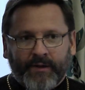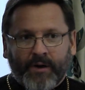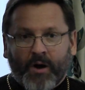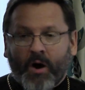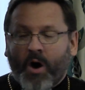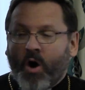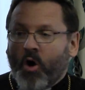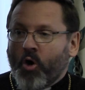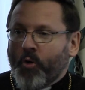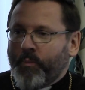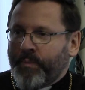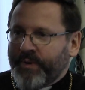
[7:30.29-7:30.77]

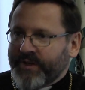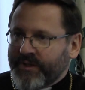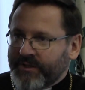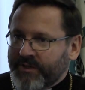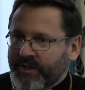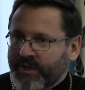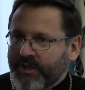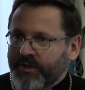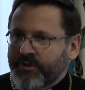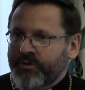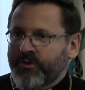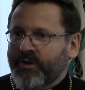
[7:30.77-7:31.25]

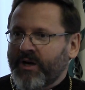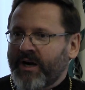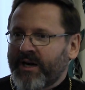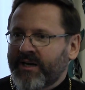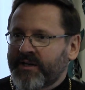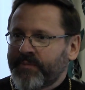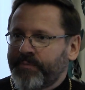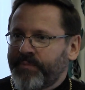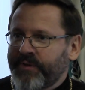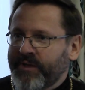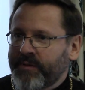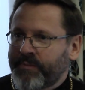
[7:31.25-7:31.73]
open to
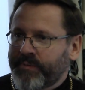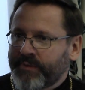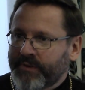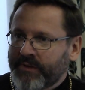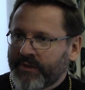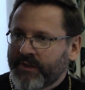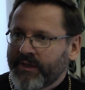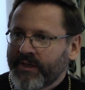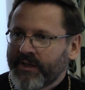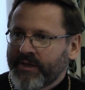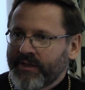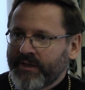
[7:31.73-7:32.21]
our
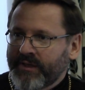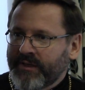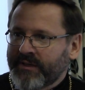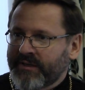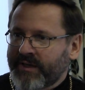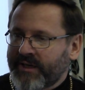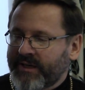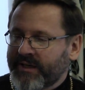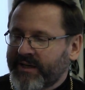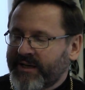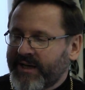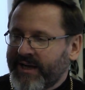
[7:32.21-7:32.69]
people in
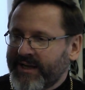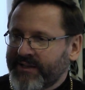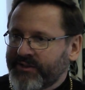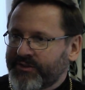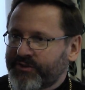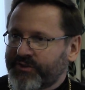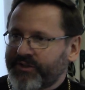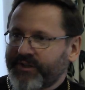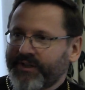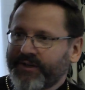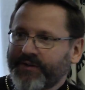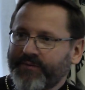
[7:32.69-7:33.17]
our
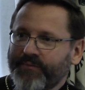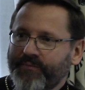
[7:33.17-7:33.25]
country.